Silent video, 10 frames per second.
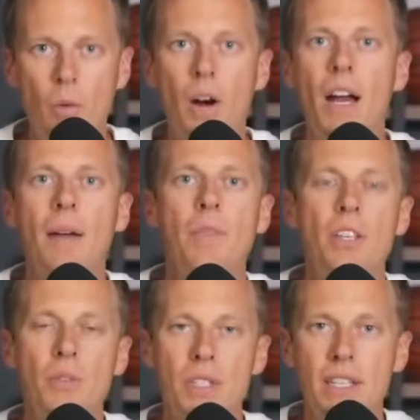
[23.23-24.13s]
what I'm
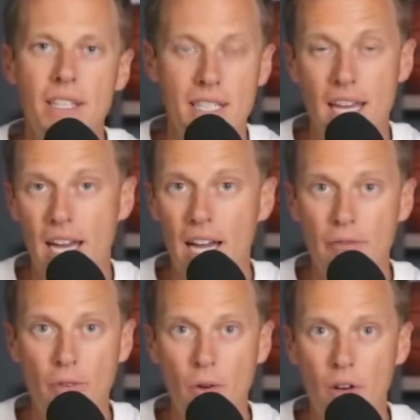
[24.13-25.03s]
using this
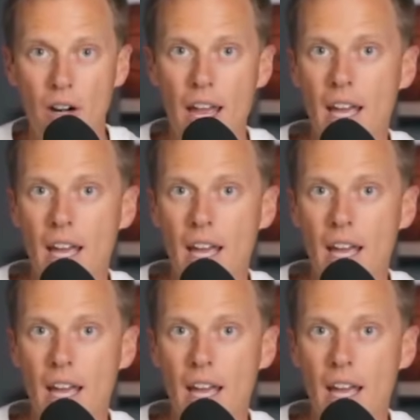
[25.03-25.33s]
AI for,